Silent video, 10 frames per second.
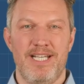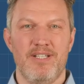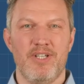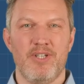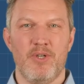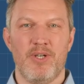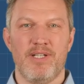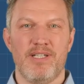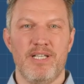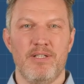hinges on a
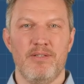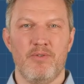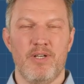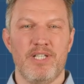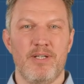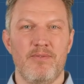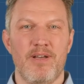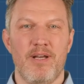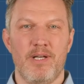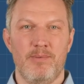single critical
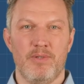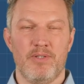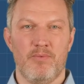variable